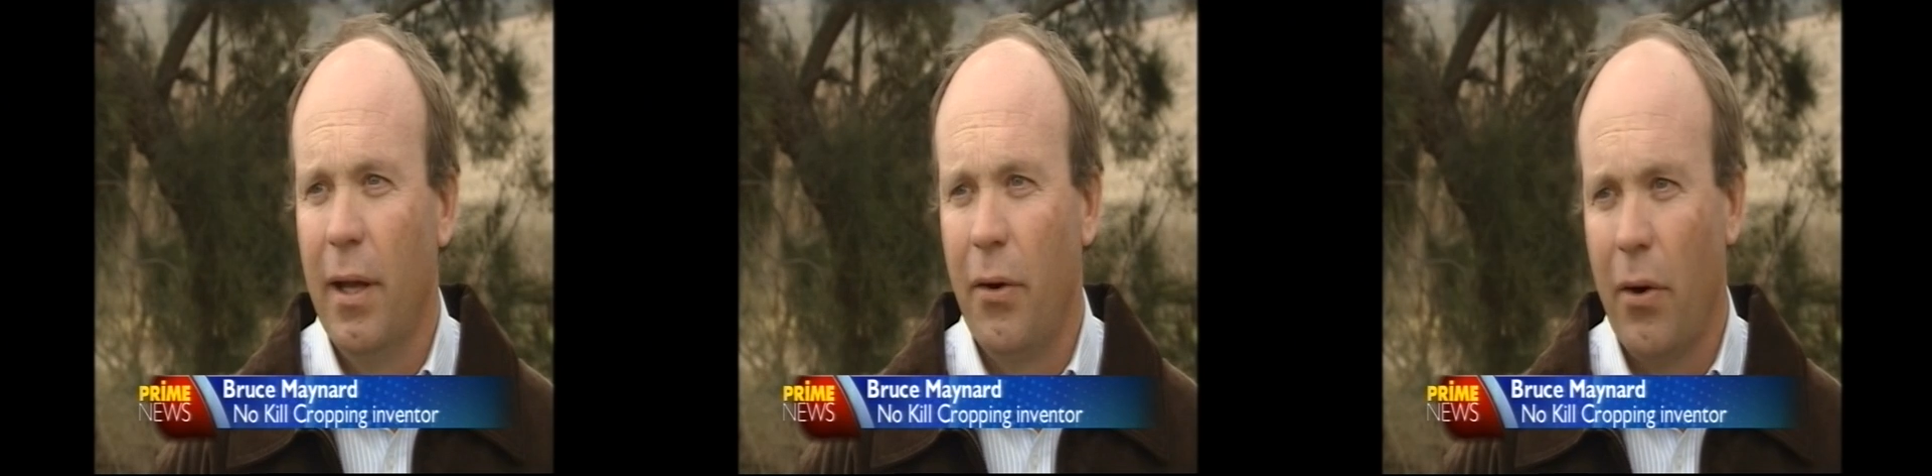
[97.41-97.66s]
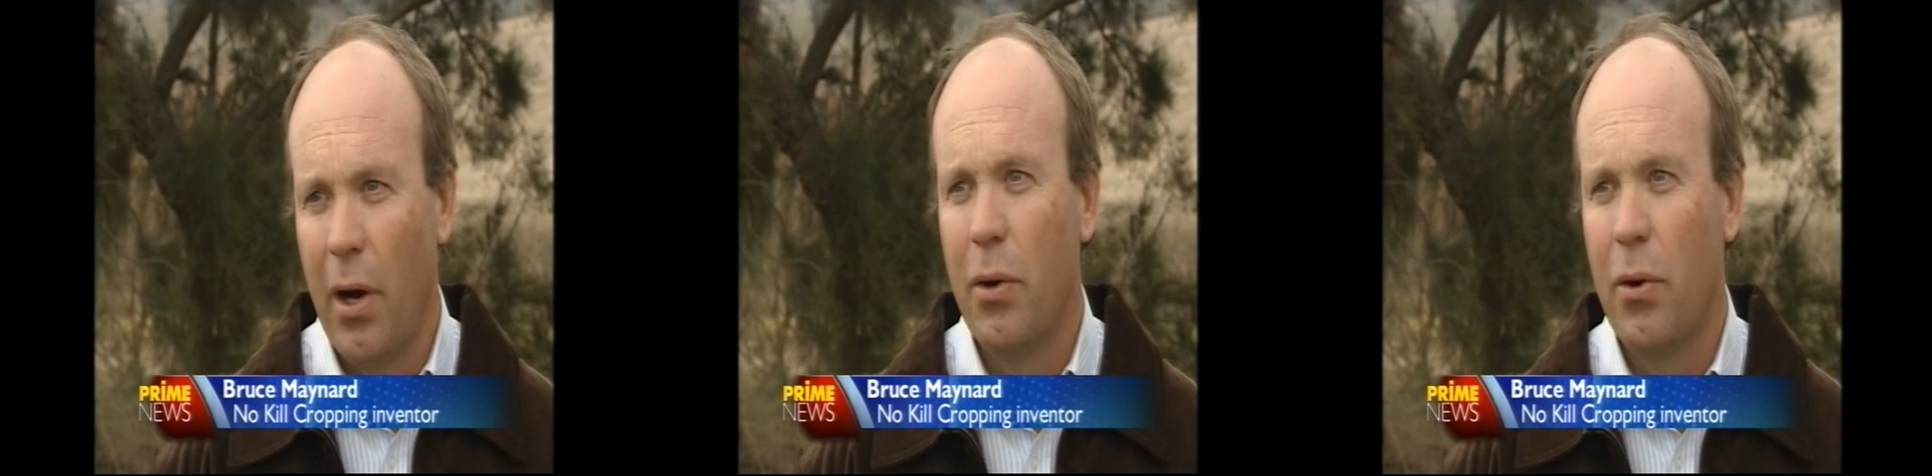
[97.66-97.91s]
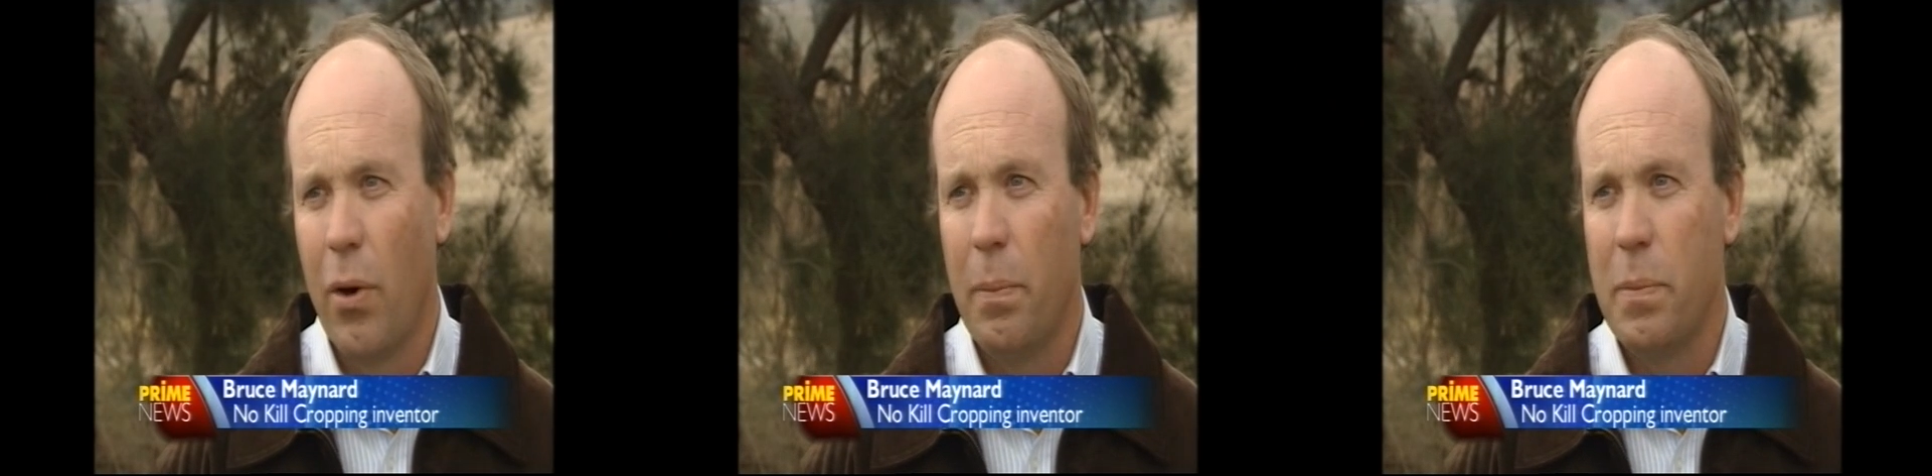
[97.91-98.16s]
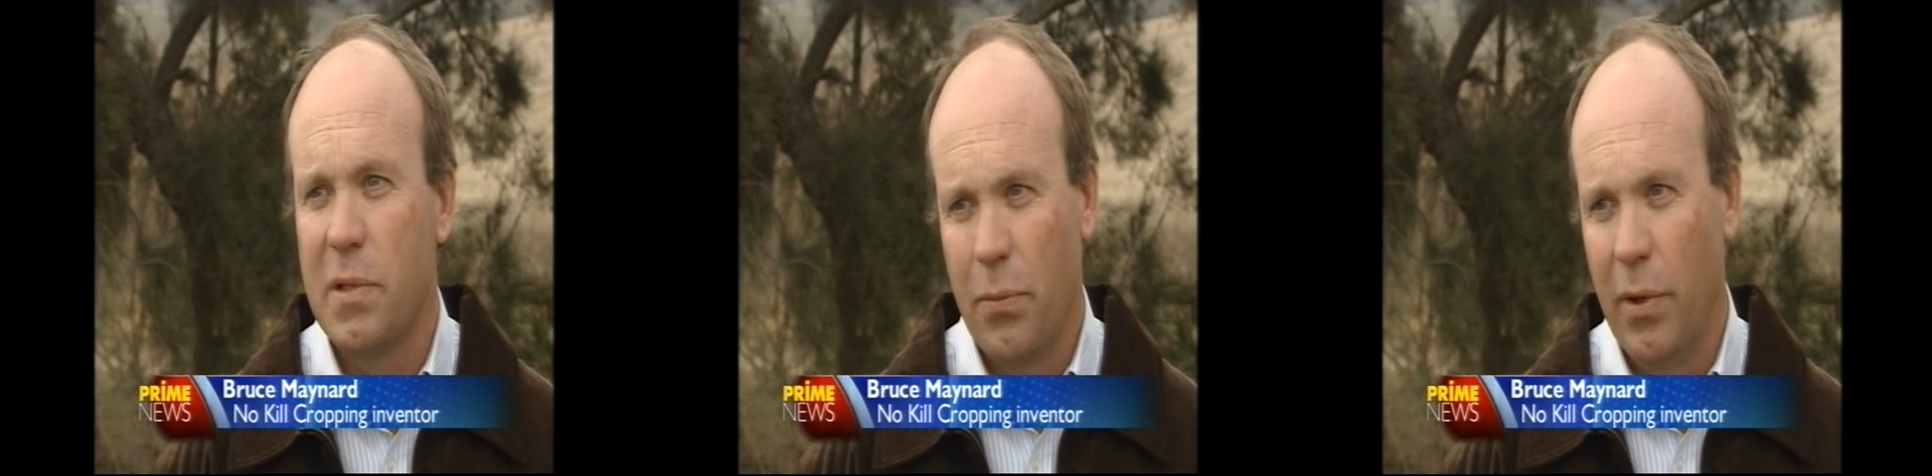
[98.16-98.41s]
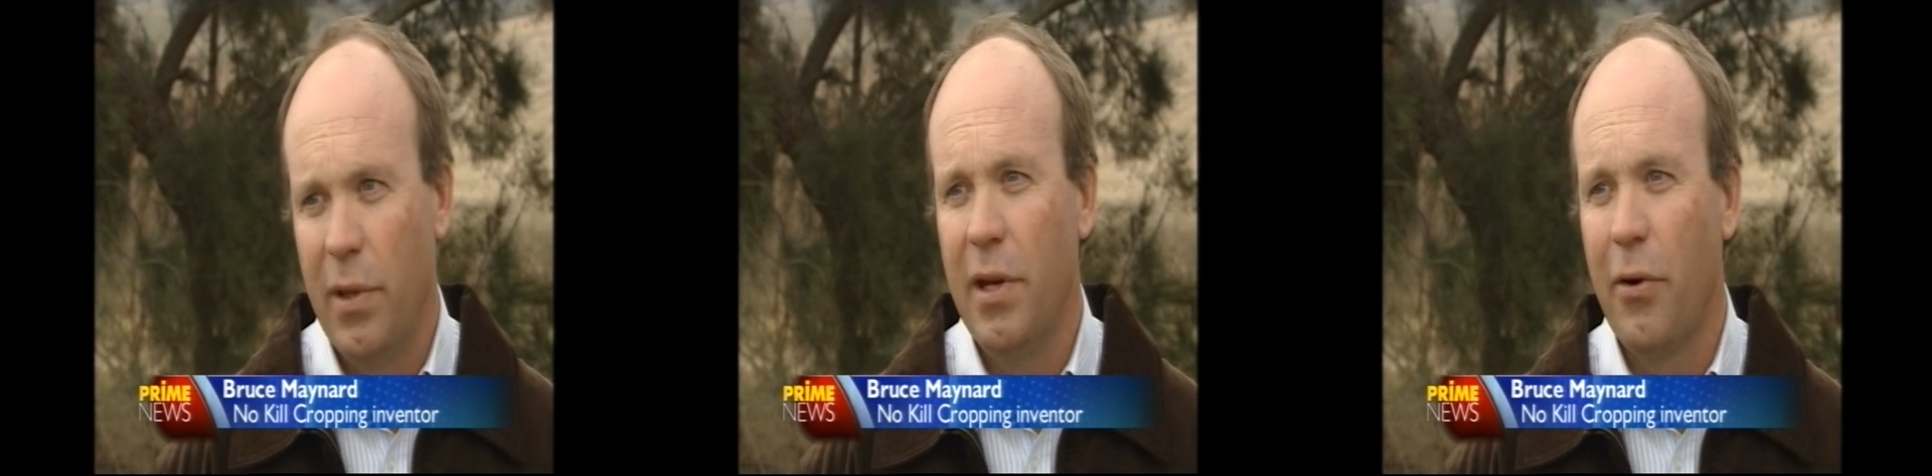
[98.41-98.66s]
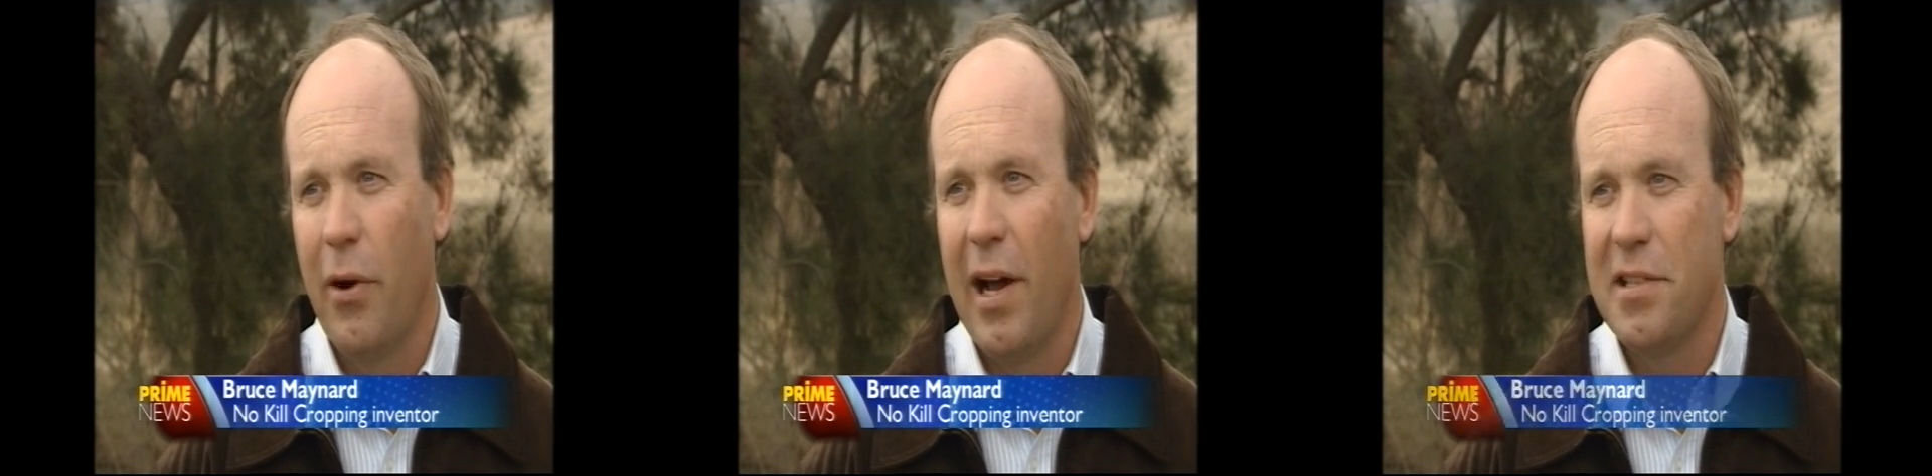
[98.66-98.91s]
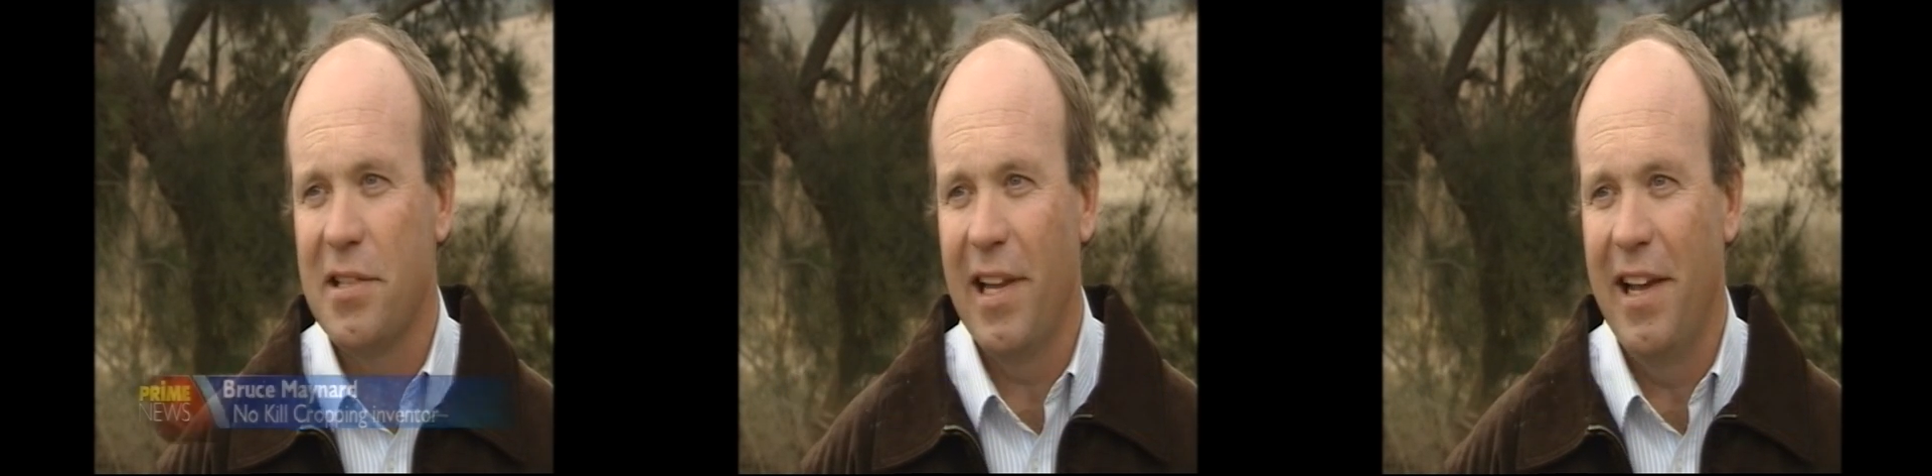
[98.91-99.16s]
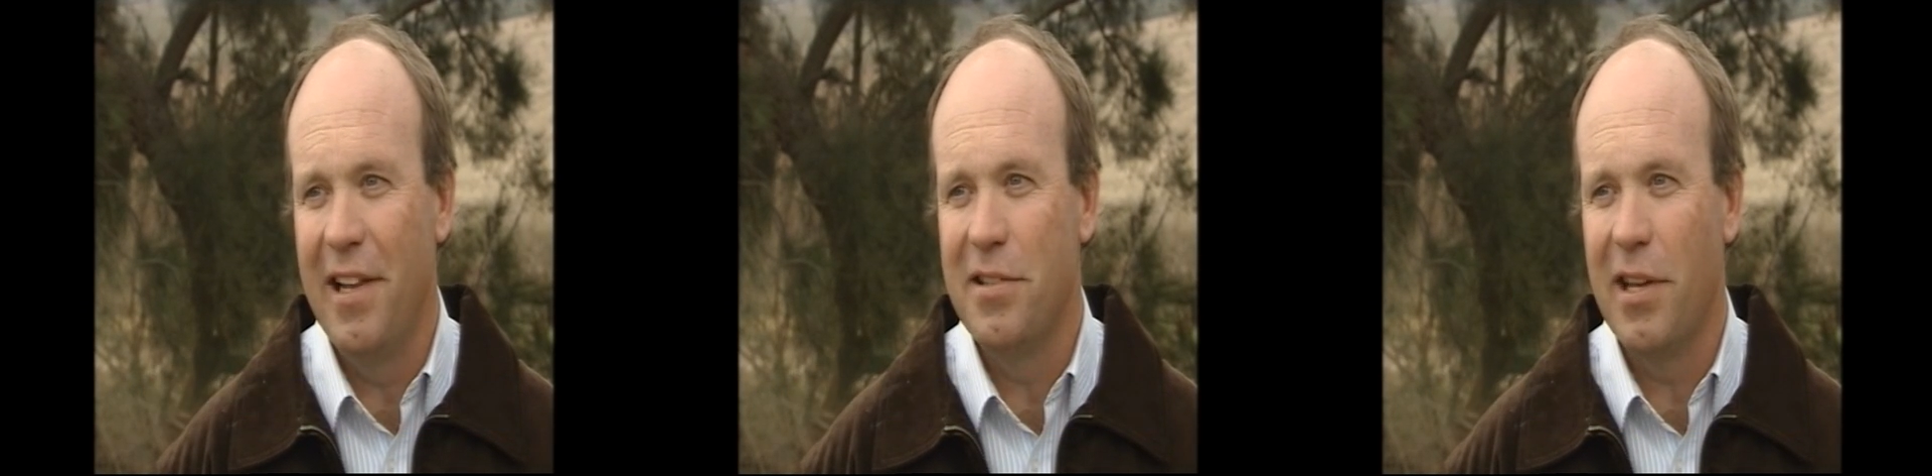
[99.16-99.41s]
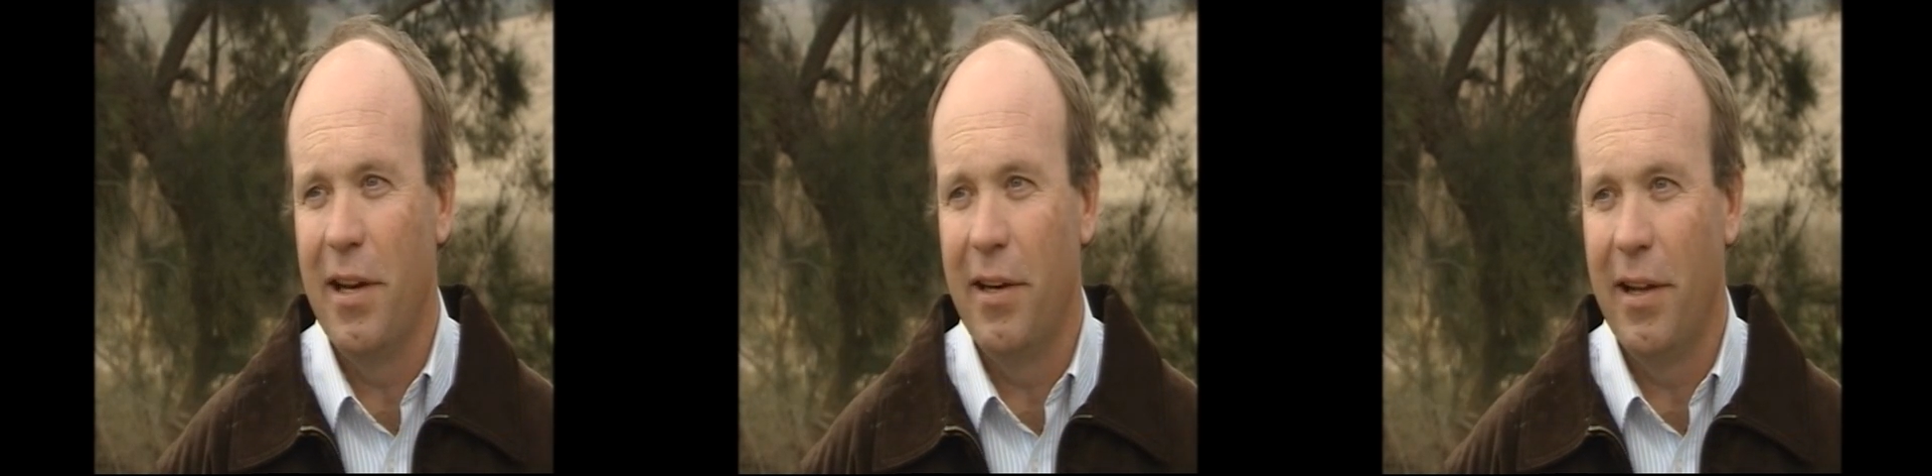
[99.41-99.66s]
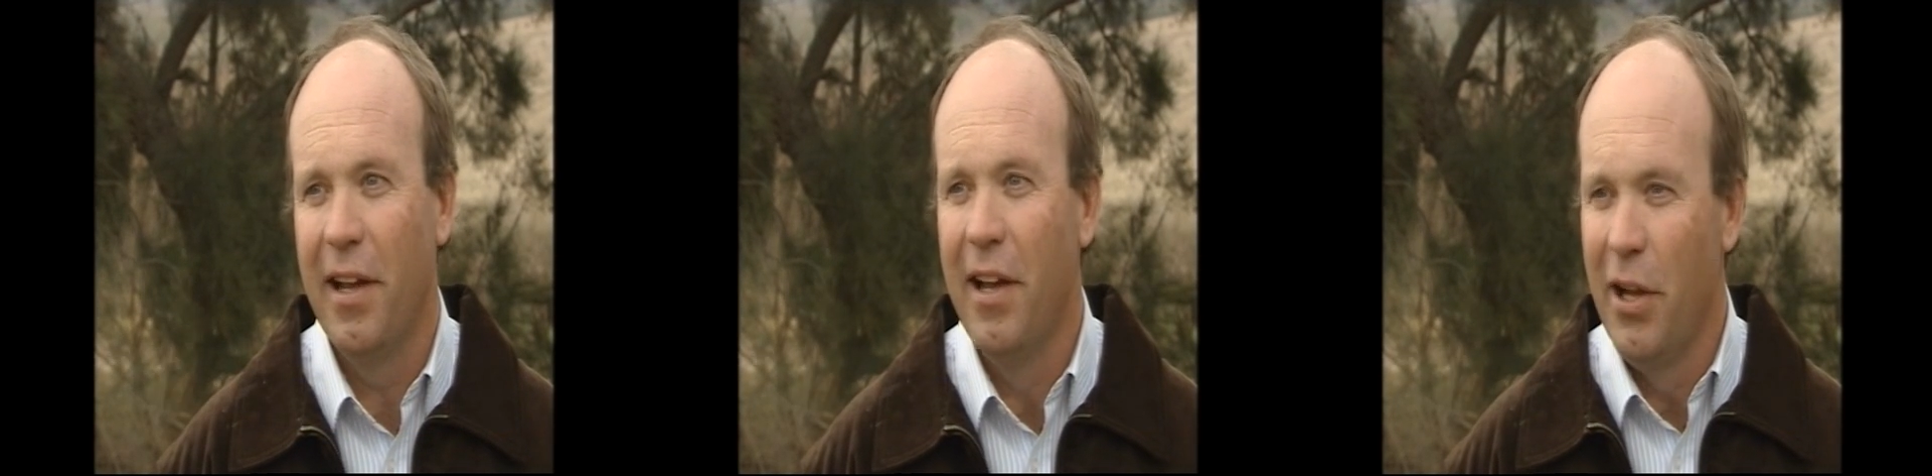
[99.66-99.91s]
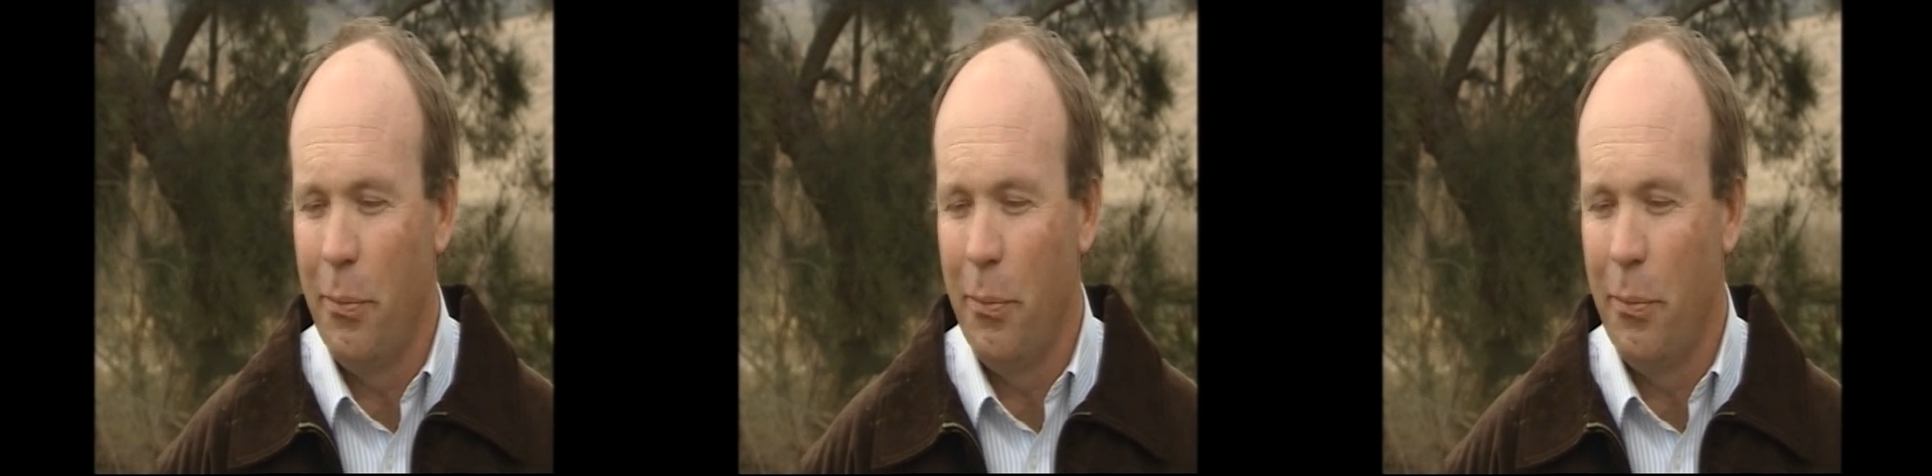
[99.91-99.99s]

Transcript: grow crops within grasslands and